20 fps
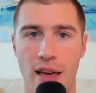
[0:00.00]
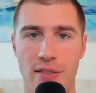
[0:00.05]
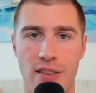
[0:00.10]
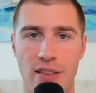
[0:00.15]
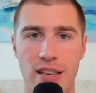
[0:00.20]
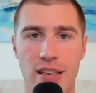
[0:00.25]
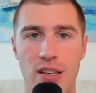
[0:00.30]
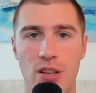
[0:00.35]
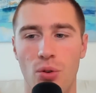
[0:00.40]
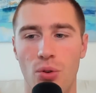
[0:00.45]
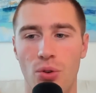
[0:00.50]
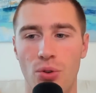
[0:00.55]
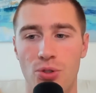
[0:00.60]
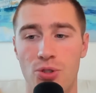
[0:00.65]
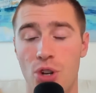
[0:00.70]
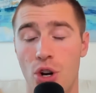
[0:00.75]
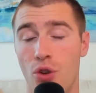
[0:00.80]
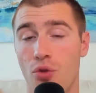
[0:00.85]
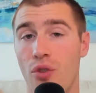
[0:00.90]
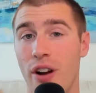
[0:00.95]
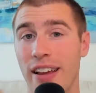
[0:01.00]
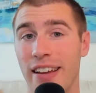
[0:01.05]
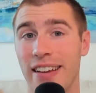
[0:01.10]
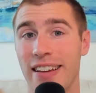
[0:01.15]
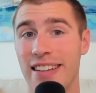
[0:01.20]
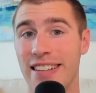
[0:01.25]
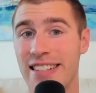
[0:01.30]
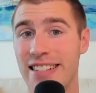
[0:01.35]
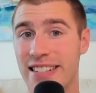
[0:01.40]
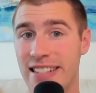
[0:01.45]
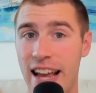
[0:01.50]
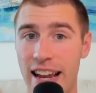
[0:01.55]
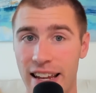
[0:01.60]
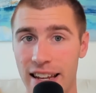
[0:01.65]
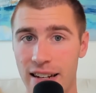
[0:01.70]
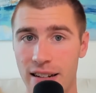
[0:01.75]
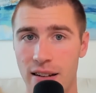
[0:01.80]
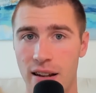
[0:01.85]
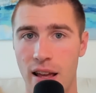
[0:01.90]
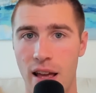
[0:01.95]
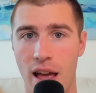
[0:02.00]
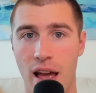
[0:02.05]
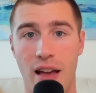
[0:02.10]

The Eagles rank 2nd.